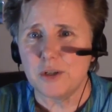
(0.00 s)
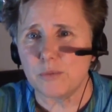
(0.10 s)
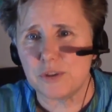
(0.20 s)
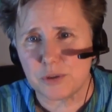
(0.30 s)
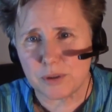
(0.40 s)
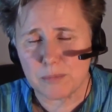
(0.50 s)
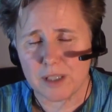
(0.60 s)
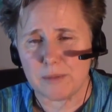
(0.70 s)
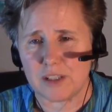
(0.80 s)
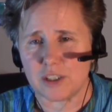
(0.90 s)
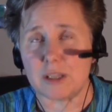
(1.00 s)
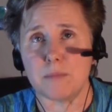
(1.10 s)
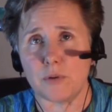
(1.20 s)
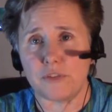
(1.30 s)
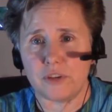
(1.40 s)
We're doing Money Magic in
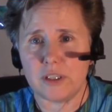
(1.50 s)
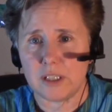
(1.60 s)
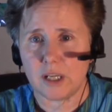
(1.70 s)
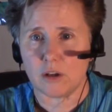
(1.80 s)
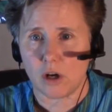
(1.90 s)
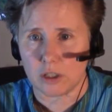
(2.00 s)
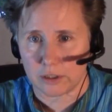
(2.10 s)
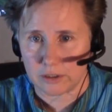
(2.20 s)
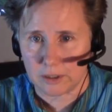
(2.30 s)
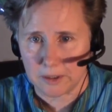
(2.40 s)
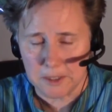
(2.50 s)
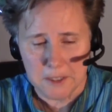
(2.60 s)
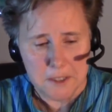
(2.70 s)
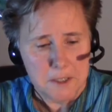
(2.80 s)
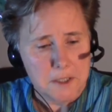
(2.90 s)
both Sydney and Auckland
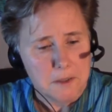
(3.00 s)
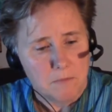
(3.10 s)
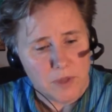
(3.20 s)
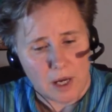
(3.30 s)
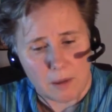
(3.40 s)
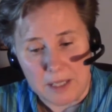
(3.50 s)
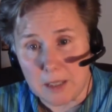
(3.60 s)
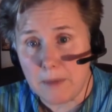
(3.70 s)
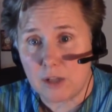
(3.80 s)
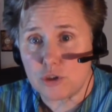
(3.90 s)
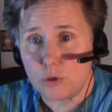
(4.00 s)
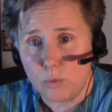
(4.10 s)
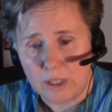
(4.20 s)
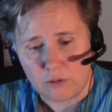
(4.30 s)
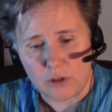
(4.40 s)
in about 2
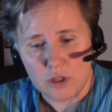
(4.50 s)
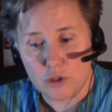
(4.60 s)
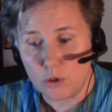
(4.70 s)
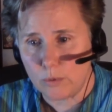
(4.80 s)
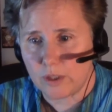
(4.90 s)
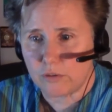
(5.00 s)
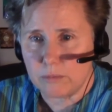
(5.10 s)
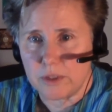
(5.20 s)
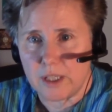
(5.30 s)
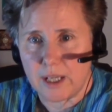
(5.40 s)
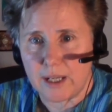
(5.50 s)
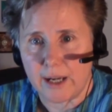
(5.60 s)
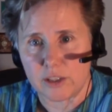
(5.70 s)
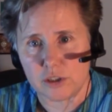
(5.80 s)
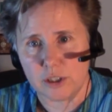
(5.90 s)
weeks. 2 weeks from today,
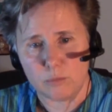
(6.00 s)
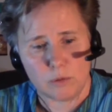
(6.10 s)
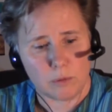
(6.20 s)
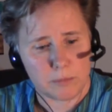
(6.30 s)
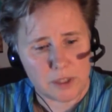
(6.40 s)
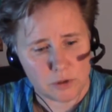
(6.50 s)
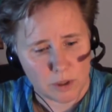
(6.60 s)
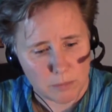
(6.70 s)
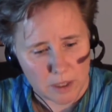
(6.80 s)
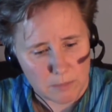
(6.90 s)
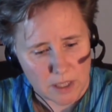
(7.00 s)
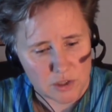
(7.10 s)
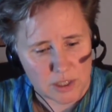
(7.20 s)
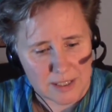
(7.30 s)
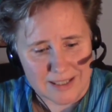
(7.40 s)
actually, we will be doing Money
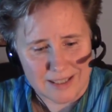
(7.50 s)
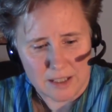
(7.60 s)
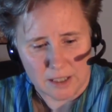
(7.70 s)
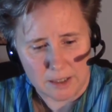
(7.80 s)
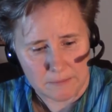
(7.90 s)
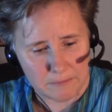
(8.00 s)
Magic in Sydney.